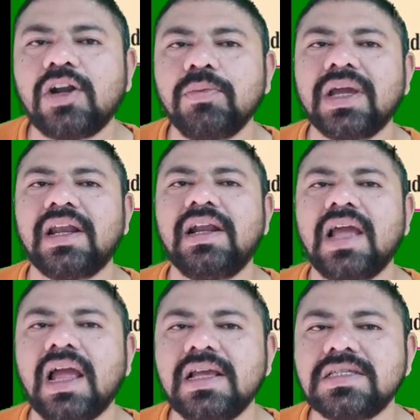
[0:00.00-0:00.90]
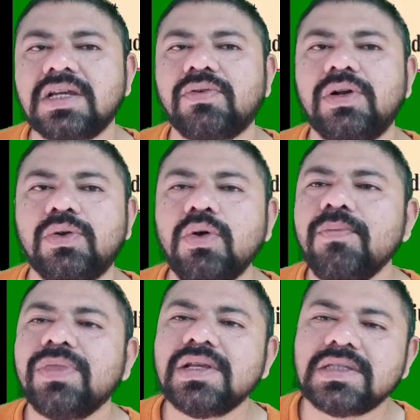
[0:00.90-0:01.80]
atomic radii is equal
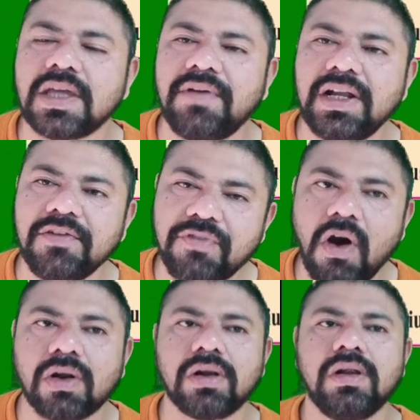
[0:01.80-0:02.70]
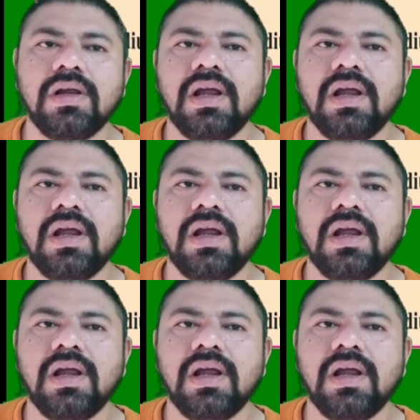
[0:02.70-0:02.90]
to seventy-four.